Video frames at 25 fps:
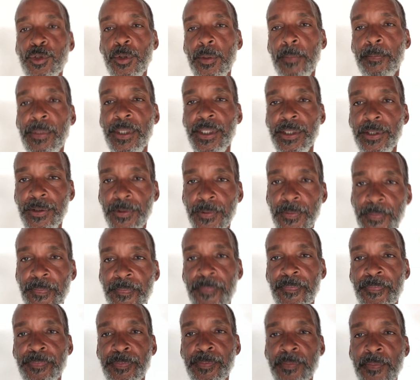you a bill.
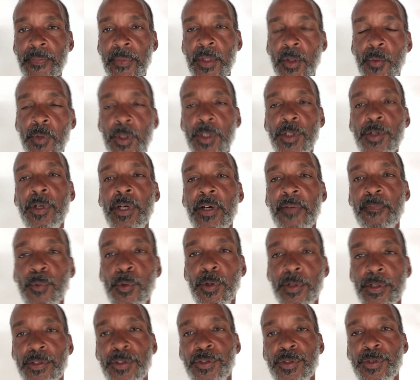Well, you have
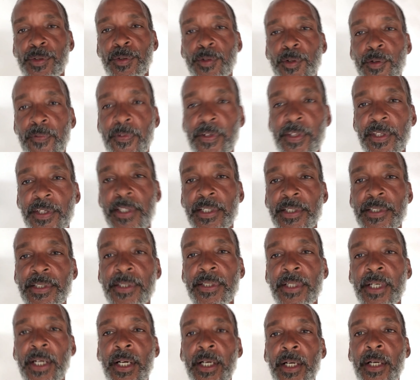more control over
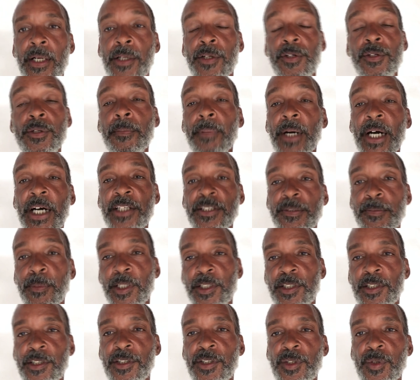this. You can buy as
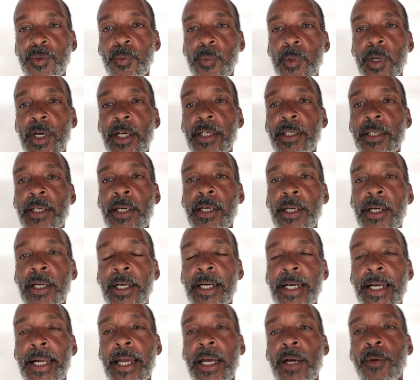much as you want.
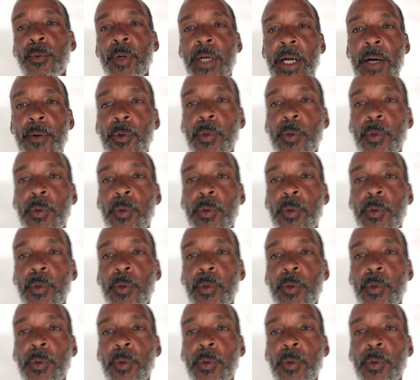And what I